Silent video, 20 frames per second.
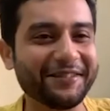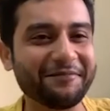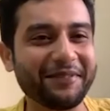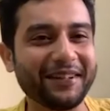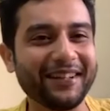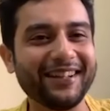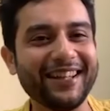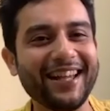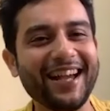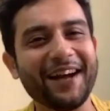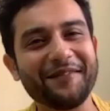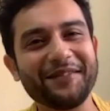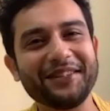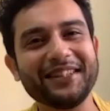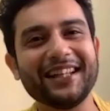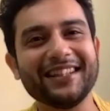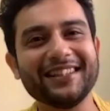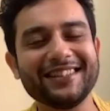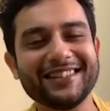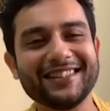But yeah,
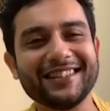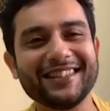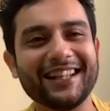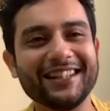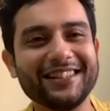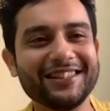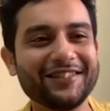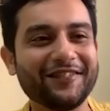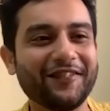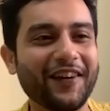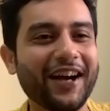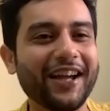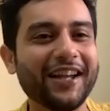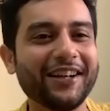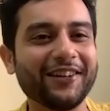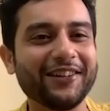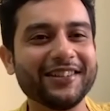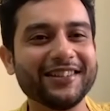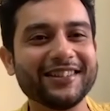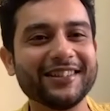that's
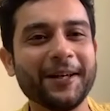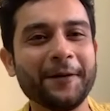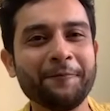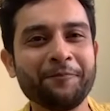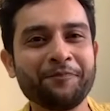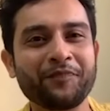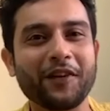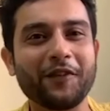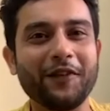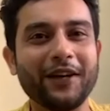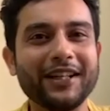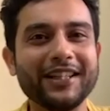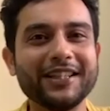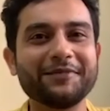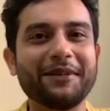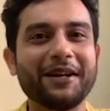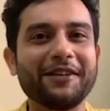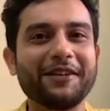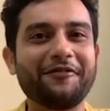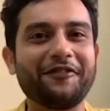fine, because one is
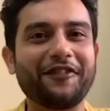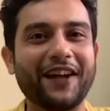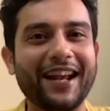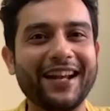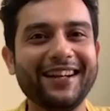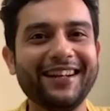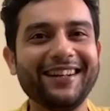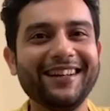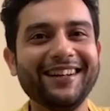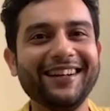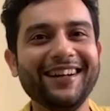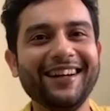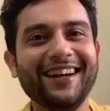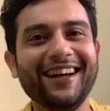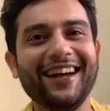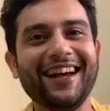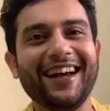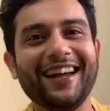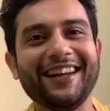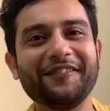my friend
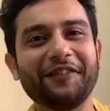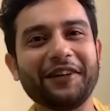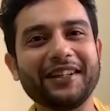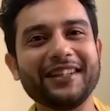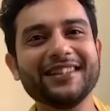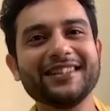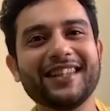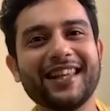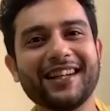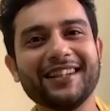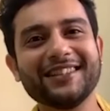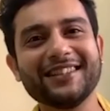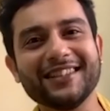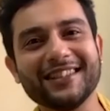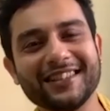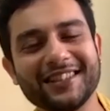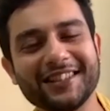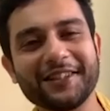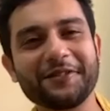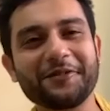and one is like a
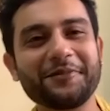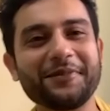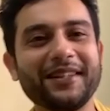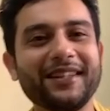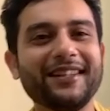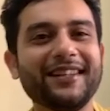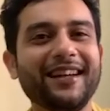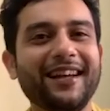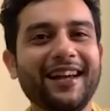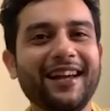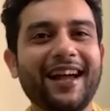sister to me,